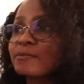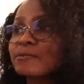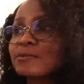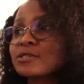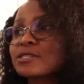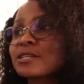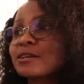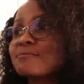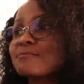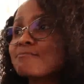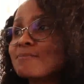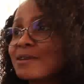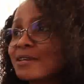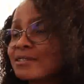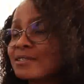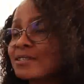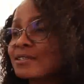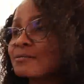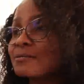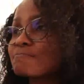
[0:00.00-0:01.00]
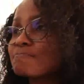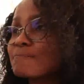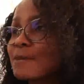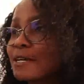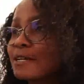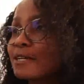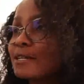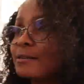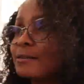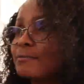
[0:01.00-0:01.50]
most amazing
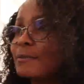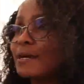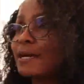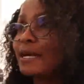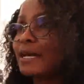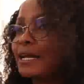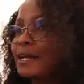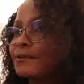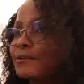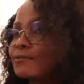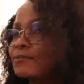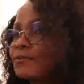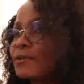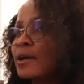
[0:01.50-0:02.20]
men in my life.